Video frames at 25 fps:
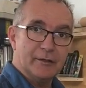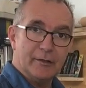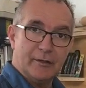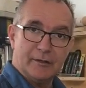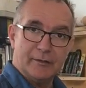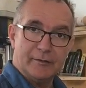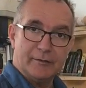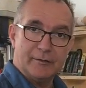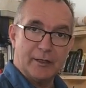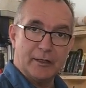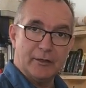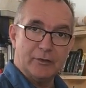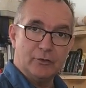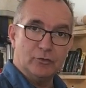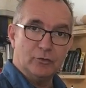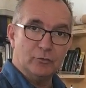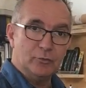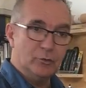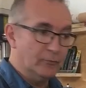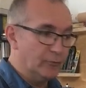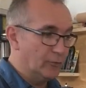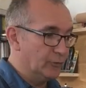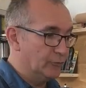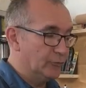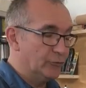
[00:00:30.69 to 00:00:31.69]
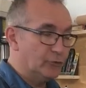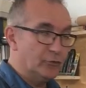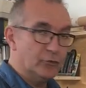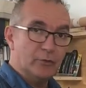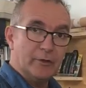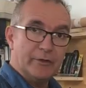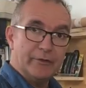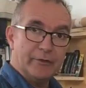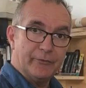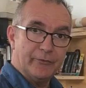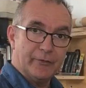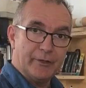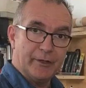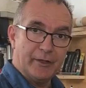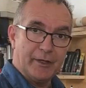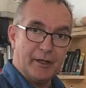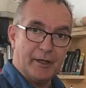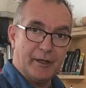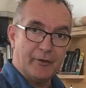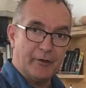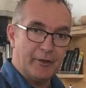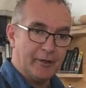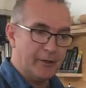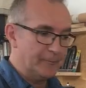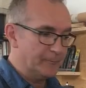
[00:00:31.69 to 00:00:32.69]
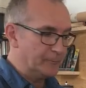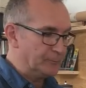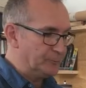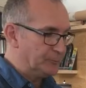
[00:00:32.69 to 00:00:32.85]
then it's time to move on to a different area.